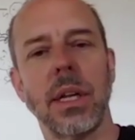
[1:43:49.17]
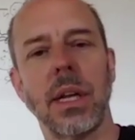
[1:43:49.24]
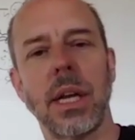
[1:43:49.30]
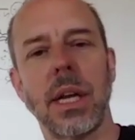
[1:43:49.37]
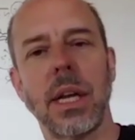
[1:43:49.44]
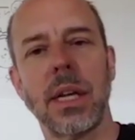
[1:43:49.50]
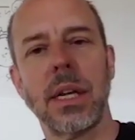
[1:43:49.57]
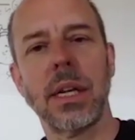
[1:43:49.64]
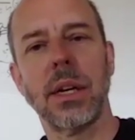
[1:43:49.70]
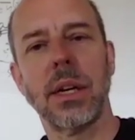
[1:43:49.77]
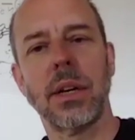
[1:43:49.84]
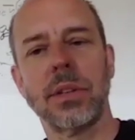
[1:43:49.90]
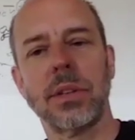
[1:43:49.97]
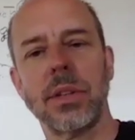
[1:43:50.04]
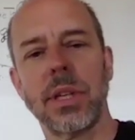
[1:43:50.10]
And
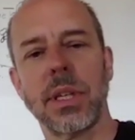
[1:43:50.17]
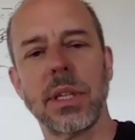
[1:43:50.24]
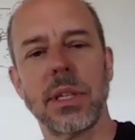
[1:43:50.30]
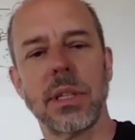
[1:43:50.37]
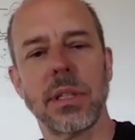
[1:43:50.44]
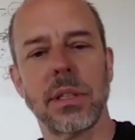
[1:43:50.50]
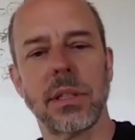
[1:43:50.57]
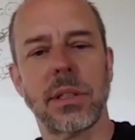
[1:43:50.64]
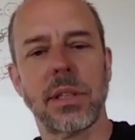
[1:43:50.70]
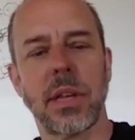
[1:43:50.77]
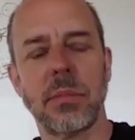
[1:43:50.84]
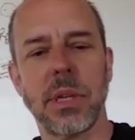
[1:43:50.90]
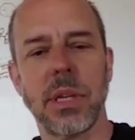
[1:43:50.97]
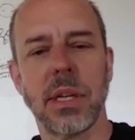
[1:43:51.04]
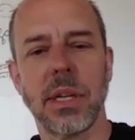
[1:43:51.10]
also you can
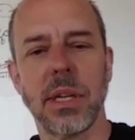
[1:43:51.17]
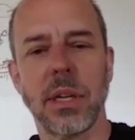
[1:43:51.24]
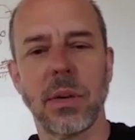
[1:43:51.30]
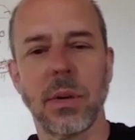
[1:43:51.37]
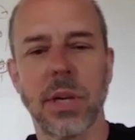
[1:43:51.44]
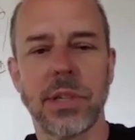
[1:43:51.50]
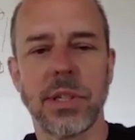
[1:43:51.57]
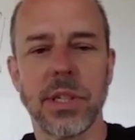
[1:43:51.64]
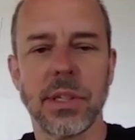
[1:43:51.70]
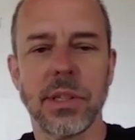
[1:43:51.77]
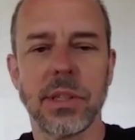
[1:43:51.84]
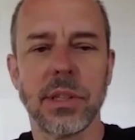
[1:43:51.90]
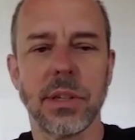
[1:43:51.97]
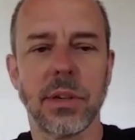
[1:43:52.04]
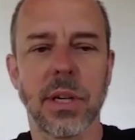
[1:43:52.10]
send me any
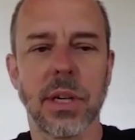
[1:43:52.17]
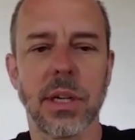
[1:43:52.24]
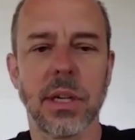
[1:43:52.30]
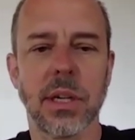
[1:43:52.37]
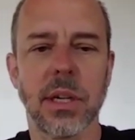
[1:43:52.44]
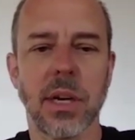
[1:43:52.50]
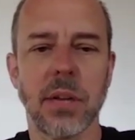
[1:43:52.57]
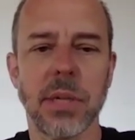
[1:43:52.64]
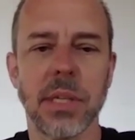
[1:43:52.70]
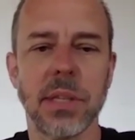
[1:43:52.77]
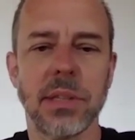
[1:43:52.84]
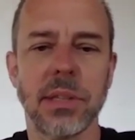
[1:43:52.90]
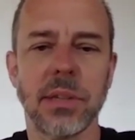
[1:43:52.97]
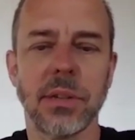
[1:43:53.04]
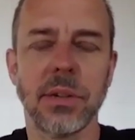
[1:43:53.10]
questions or
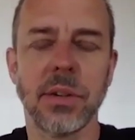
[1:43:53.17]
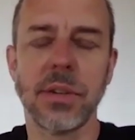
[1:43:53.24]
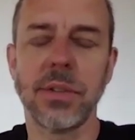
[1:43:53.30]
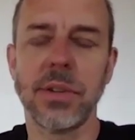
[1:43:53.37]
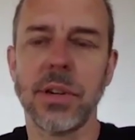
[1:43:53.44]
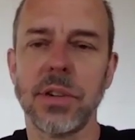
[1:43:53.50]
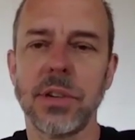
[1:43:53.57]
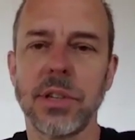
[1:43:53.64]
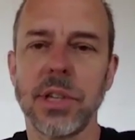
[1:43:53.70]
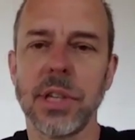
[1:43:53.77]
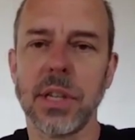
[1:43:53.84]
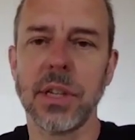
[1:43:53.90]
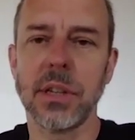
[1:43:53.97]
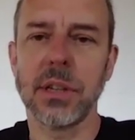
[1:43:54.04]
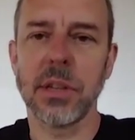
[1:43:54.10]
comments, or if you're interested
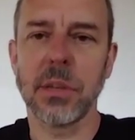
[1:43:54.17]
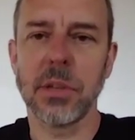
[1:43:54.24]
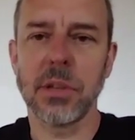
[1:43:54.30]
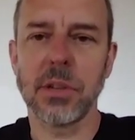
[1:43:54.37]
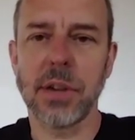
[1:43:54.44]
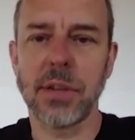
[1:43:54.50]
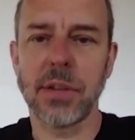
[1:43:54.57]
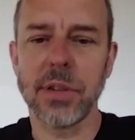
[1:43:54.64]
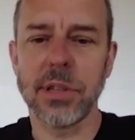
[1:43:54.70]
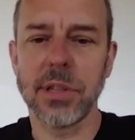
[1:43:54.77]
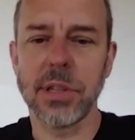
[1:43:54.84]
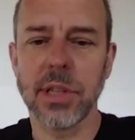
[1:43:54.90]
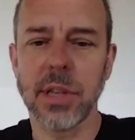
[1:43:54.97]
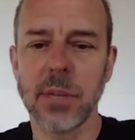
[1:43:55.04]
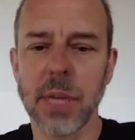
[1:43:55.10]
in some of the
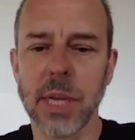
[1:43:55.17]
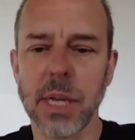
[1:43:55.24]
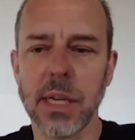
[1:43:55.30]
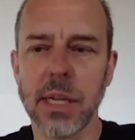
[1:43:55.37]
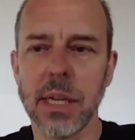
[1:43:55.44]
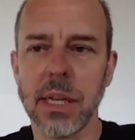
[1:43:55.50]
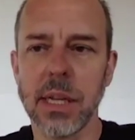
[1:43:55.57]
references I made,